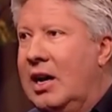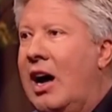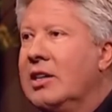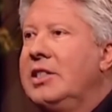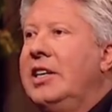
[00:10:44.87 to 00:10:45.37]

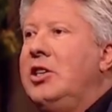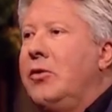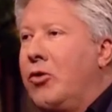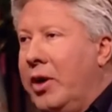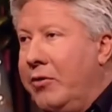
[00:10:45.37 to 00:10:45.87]
I'll set you
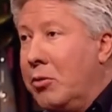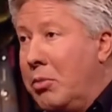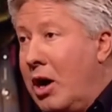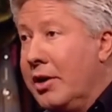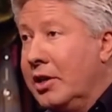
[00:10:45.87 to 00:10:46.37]
free from
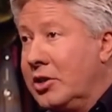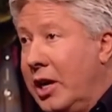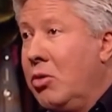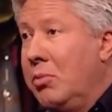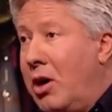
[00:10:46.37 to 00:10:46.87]
bondage.
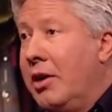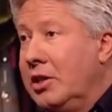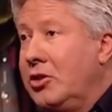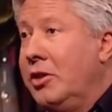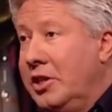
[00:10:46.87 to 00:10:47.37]
They were in
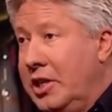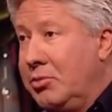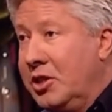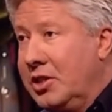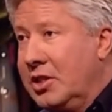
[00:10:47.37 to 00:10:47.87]
bondage to the
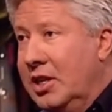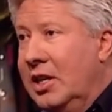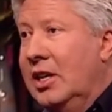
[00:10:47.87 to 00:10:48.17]
Egyptians.